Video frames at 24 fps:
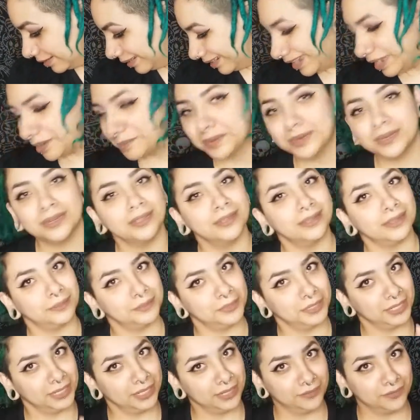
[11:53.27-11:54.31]
I'm
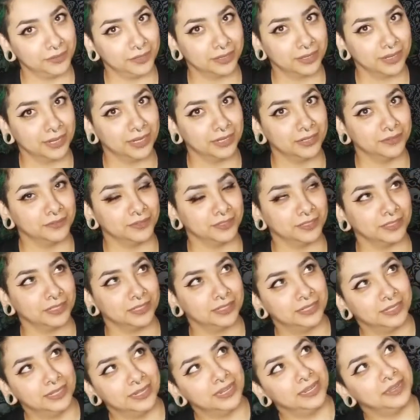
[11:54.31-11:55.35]
gonna give you a kind
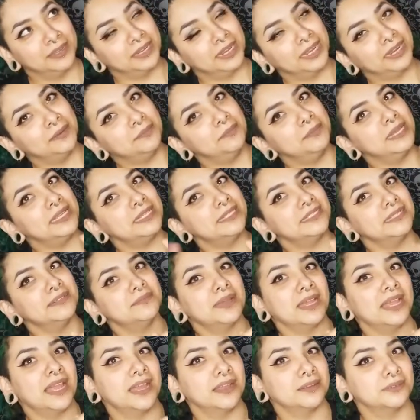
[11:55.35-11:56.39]
of mix in my
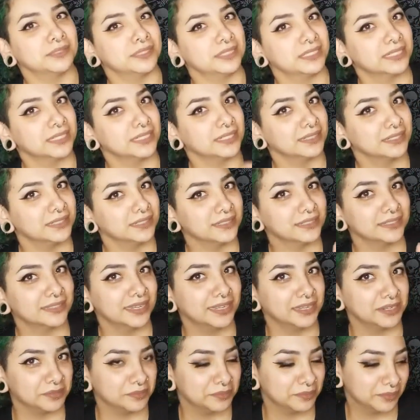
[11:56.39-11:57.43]
acquisitions
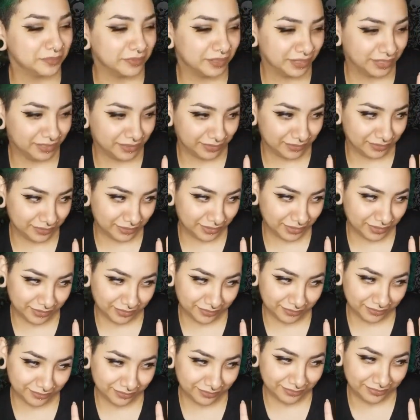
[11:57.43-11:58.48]
and
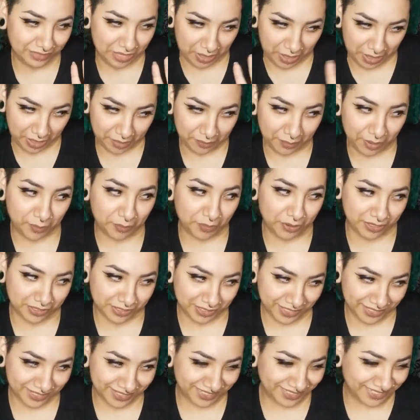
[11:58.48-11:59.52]
my projects